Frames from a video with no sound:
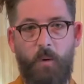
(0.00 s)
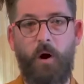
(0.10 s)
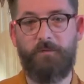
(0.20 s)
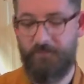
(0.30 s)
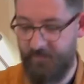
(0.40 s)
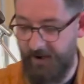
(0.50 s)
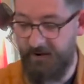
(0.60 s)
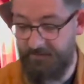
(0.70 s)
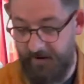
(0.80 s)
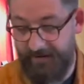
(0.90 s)
on
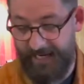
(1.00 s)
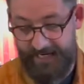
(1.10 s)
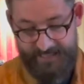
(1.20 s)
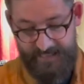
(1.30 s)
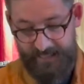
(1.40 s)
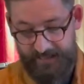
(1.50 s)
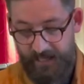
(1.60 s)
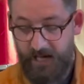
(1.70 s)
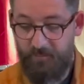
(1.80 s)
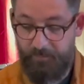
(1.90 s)
very, very easy,
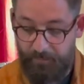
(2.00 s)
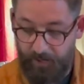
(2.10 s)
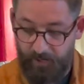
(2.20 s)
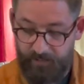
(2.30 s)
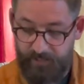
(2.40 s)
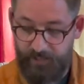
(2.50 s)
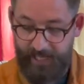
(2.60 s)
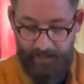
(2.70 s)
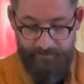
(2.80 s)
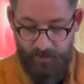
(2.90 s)
but you
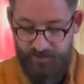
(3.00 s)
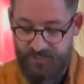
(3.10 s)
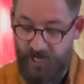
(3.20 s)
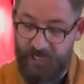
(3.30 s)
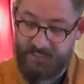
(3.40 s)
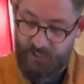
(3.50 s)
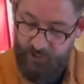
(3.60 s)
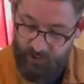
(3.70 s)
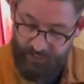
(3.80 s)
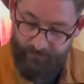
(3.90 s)
get a much nicer
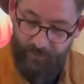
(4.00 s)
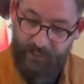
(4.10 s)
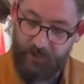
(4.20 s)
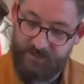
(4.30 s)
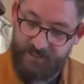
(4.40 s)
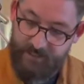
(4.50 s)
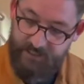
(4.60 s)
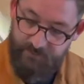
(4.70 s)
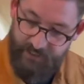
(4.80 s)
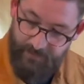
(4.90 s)
colour when you're using the
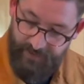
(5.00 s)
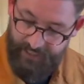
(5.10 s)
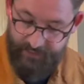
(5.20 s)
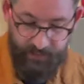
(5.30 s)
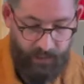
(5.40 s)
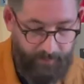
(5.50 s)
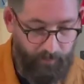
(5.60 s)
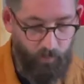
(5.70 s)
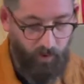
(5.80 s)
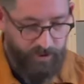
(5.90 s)
Tamiya paint.
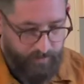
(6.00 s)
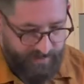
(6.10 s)
But what you are